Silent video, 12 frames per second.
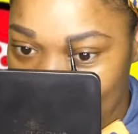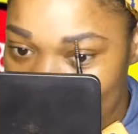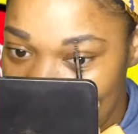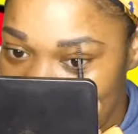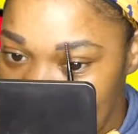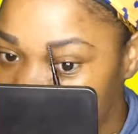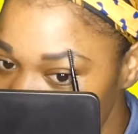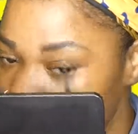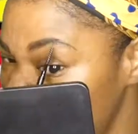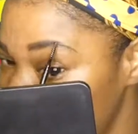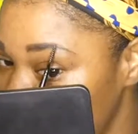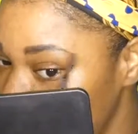to them and
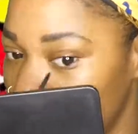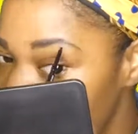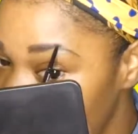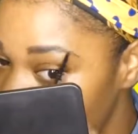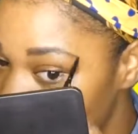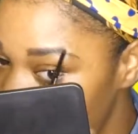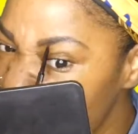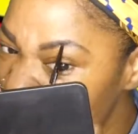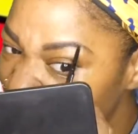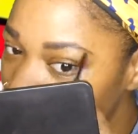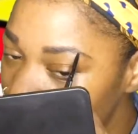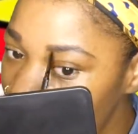see if they
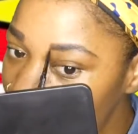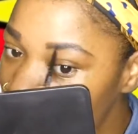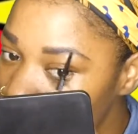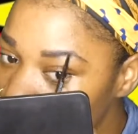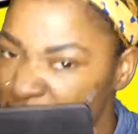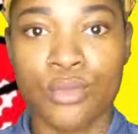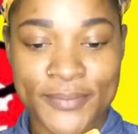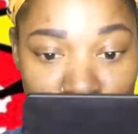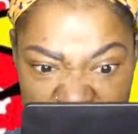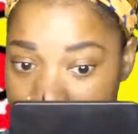want to be a part of